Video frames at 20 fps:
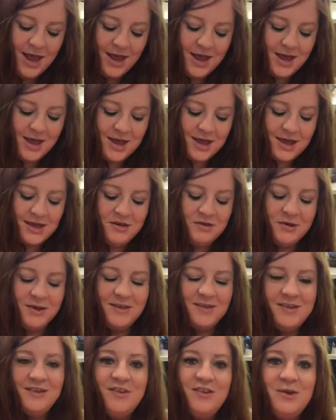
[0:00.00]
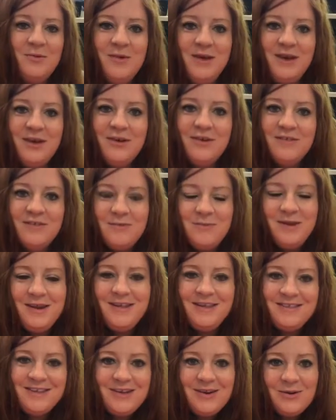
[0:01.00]
And you guys can show me in our Zoom
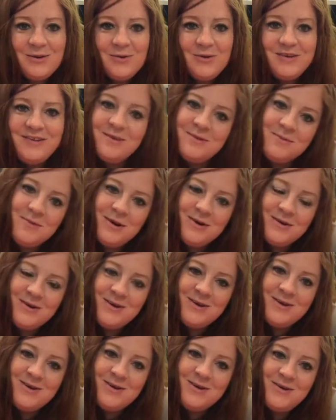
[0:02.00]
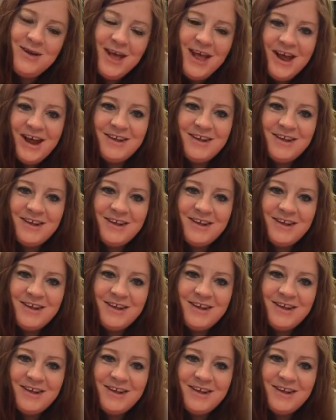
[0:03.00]
meetings later or tomorrow.